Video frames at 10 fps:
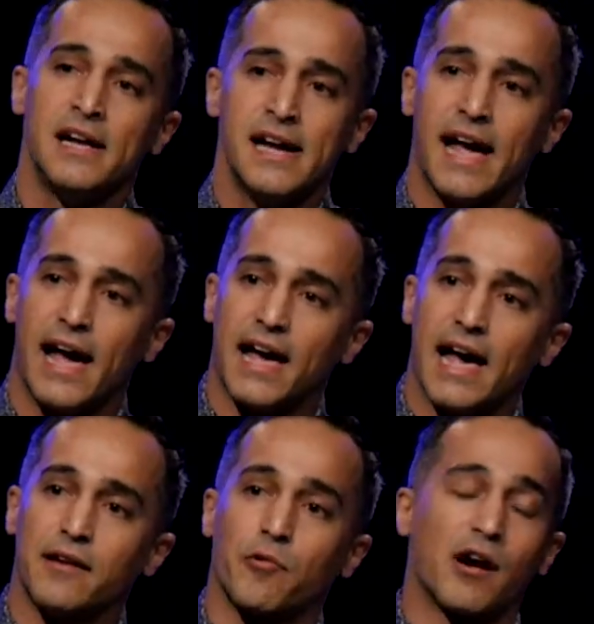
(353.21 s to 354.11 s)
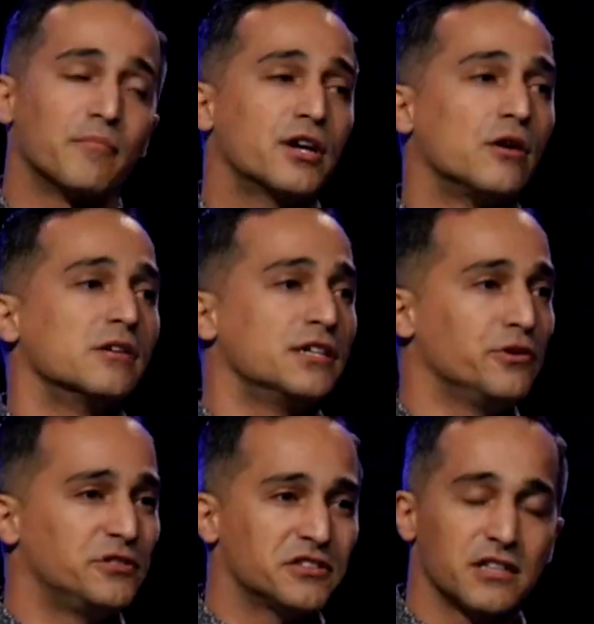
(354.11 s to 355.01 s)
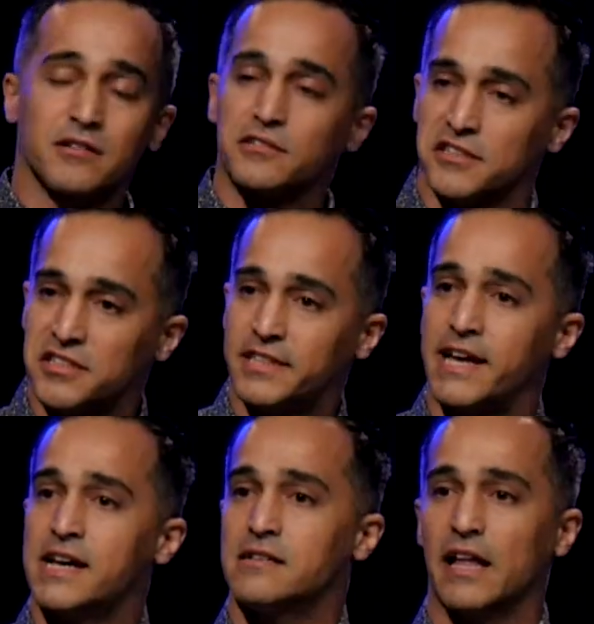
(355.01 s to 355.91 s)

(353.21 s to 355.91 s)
And where I'm going, you just don't understand.